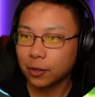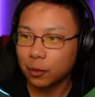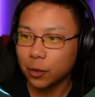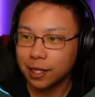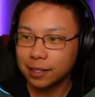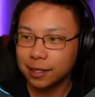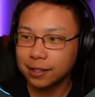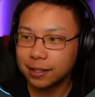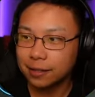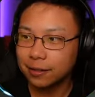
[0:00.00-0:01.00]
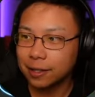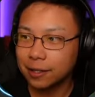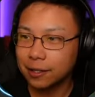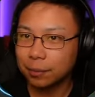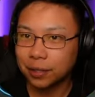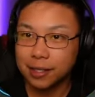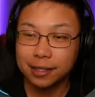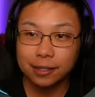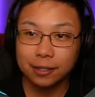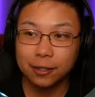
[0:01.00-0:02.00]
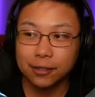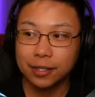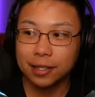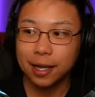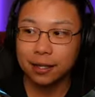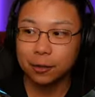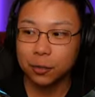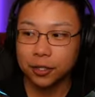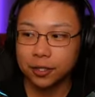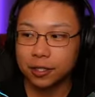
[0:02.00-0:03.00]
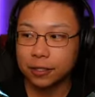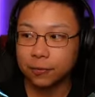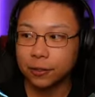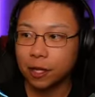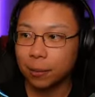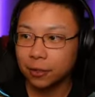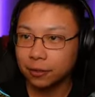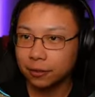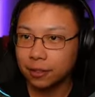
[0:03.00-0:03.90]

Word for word: what he does here is place the decreased attack, which I think is phenomenal.